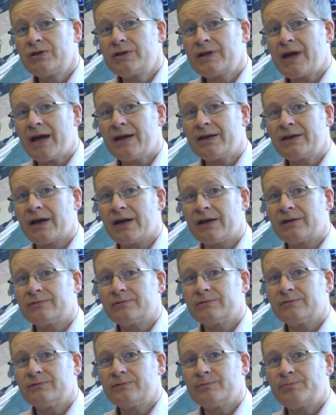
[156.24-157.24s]
can get
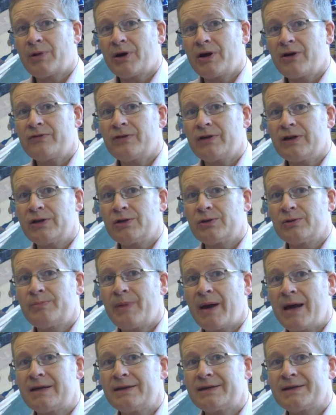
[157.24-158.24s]
perfectly good
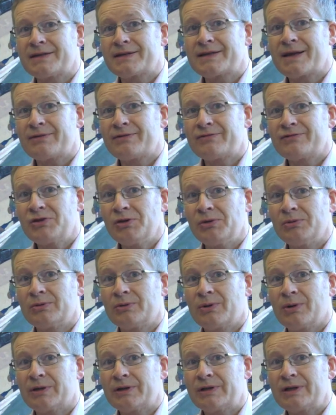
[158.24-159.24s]
paintings out of student
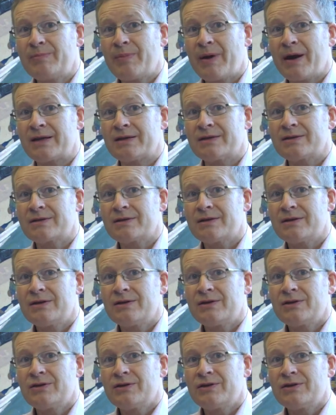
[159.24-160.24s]
quality paints.
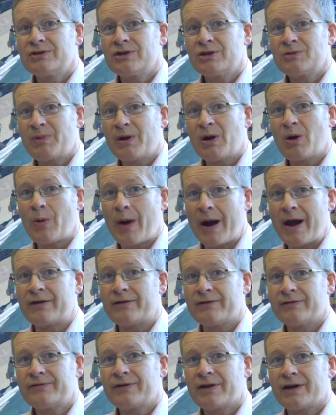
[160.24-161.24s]
Just be aware
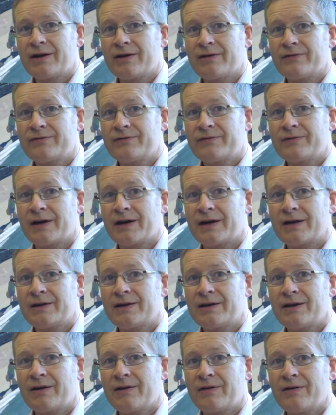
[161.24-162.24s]
of, uh, of,
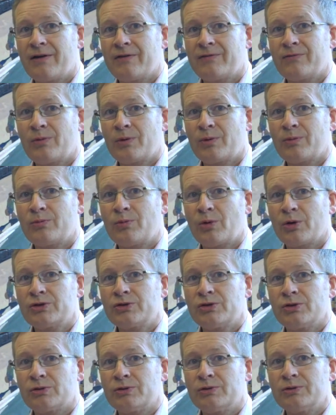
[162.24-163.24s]
uh, of
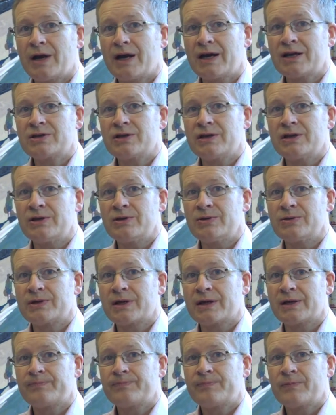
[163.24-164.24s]
what you're actually
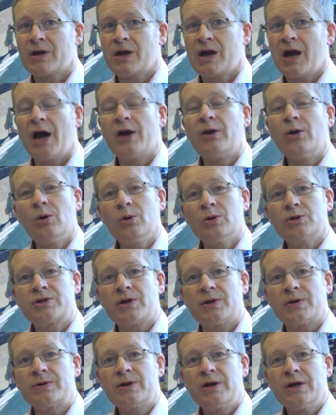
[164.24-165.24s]
using. And
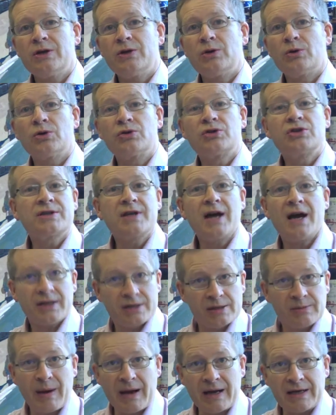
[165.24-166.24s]
also, you could
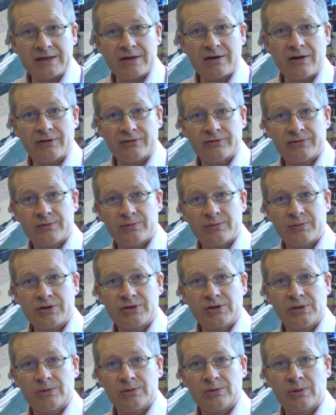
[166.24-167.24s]
start a painting off with
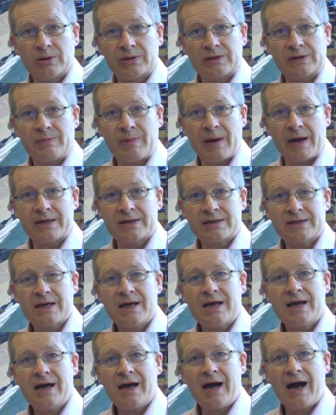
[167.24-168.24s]
student quality paints